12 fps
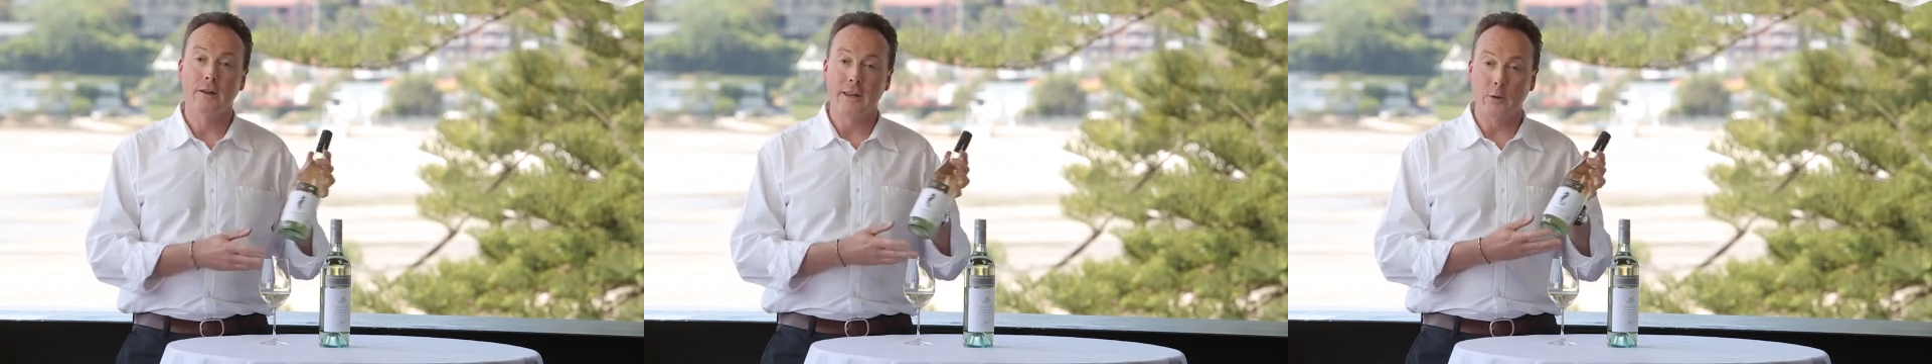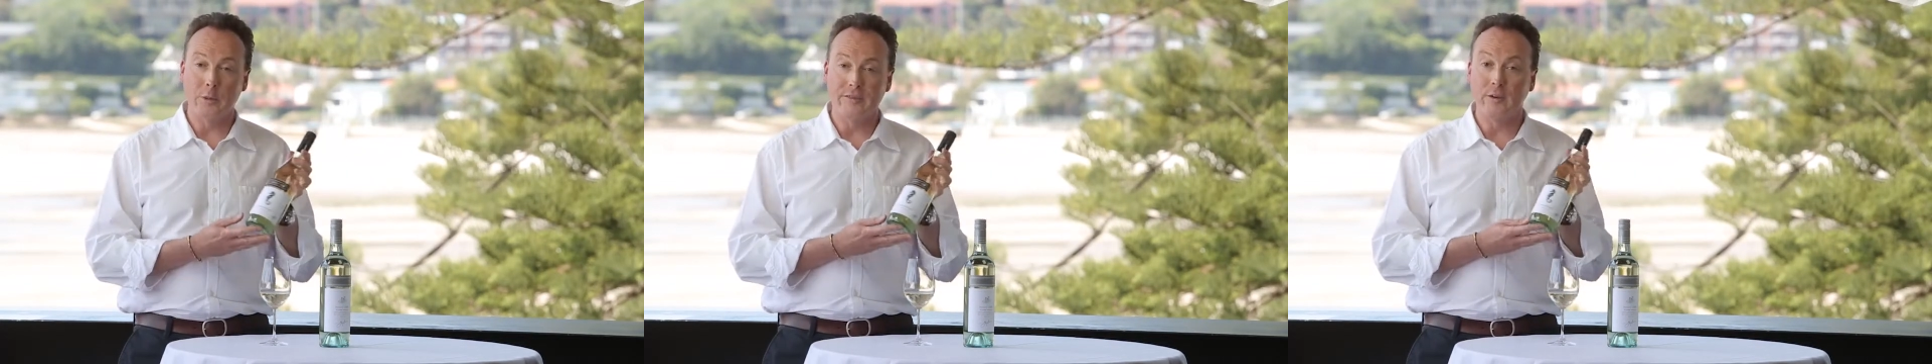
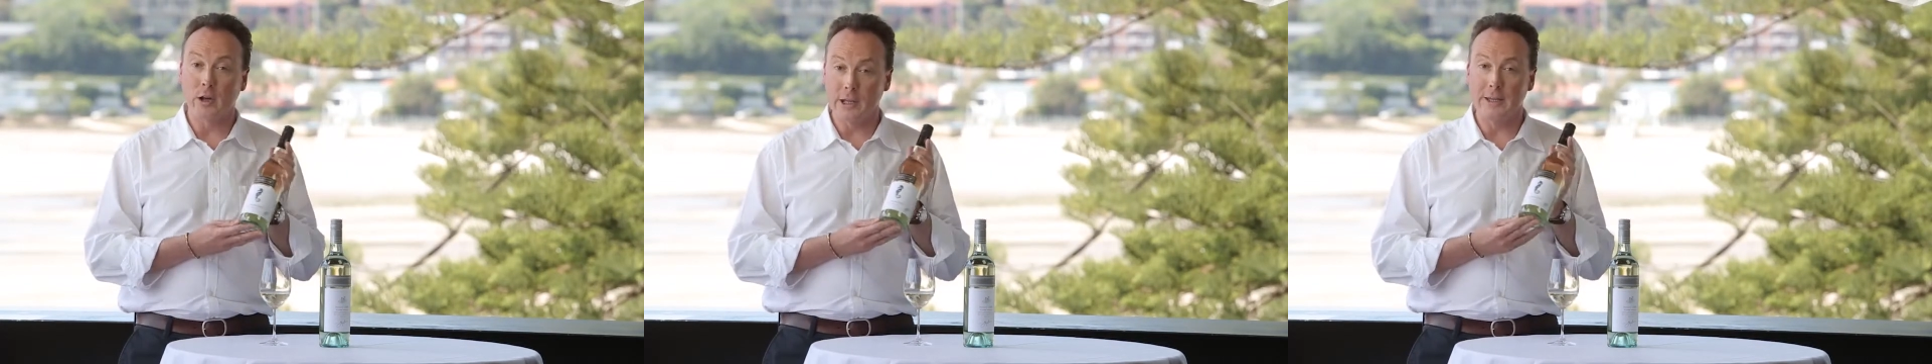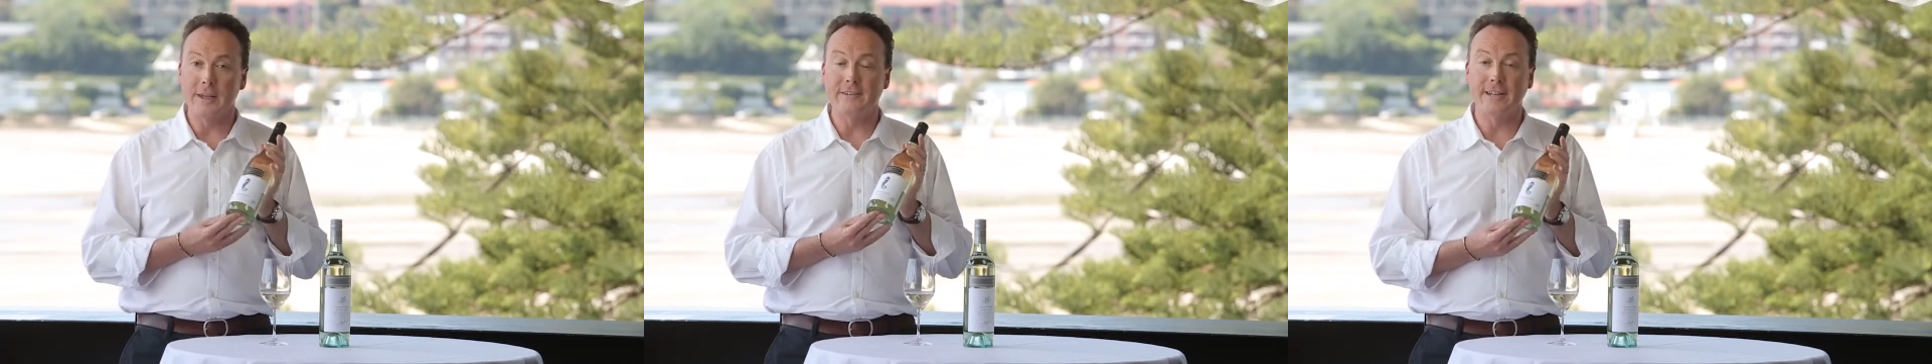they'll be
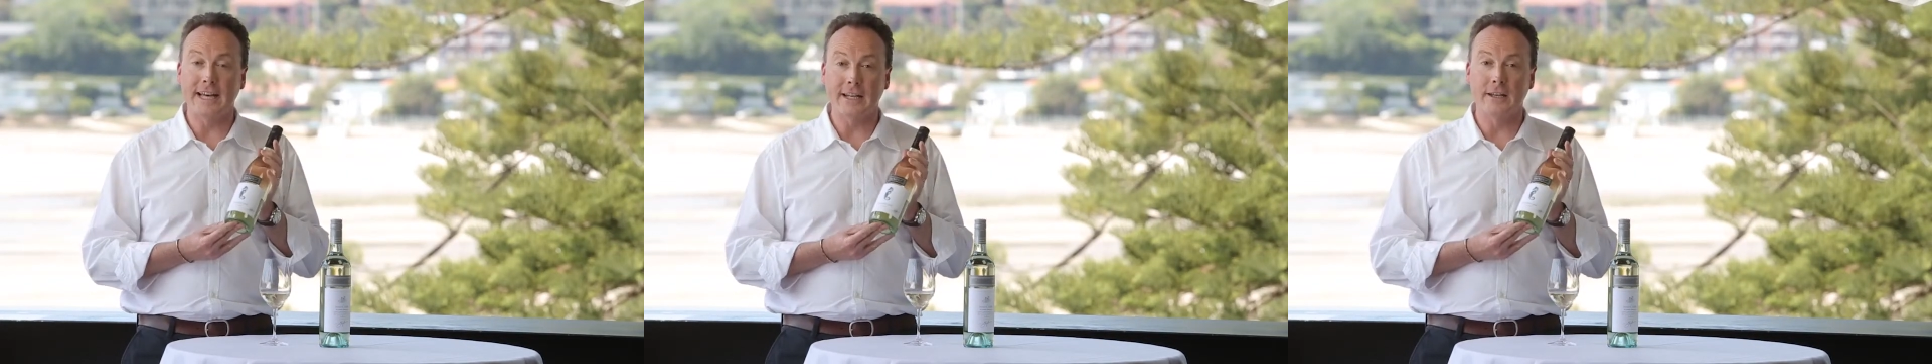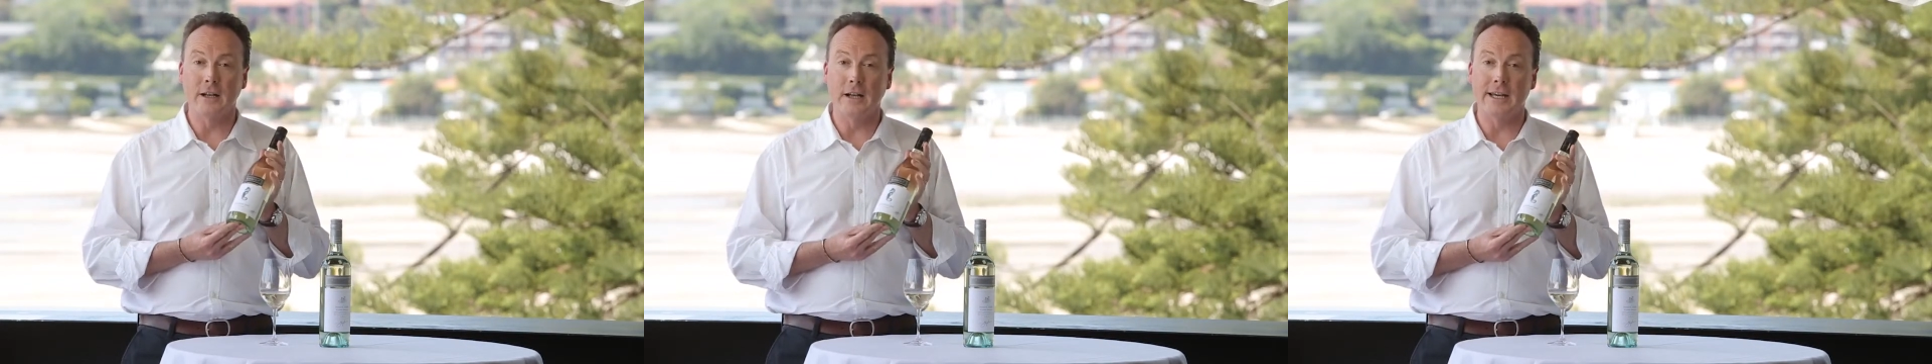following the
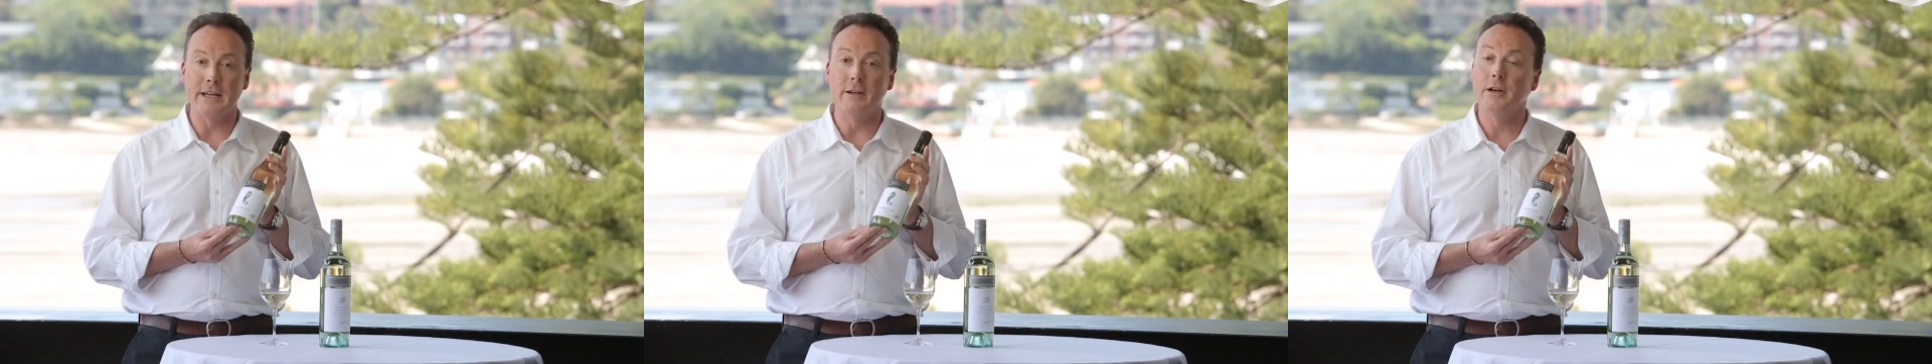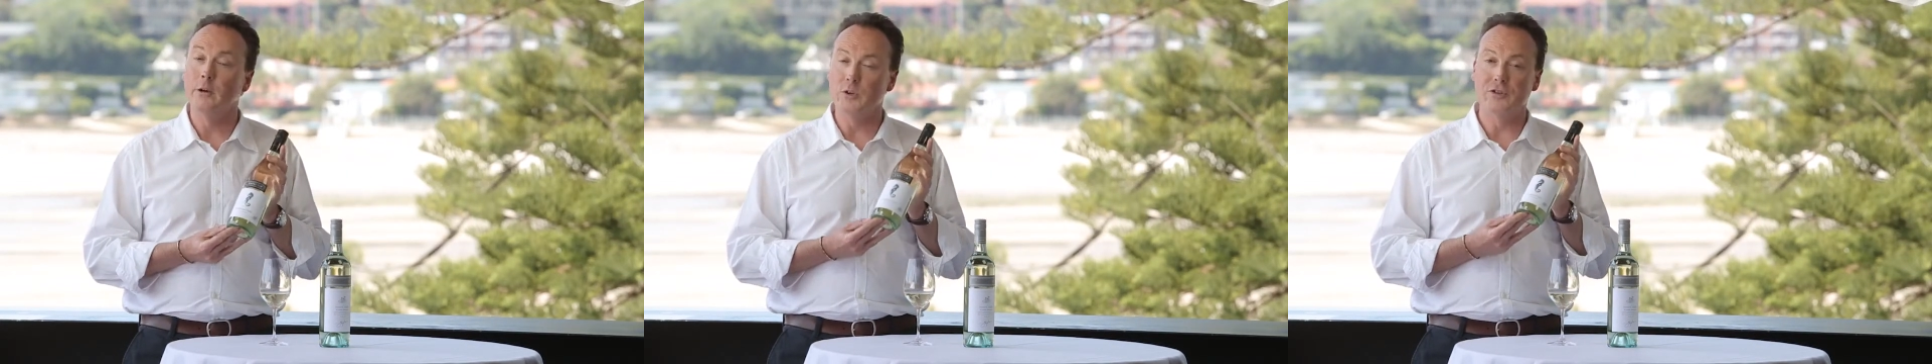Italian lead,
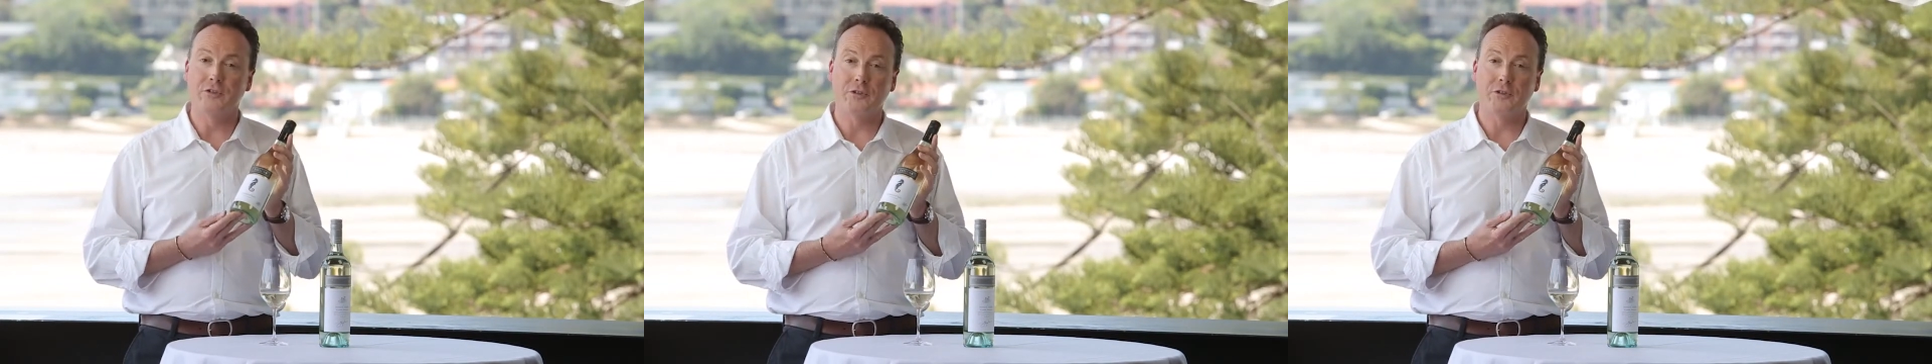which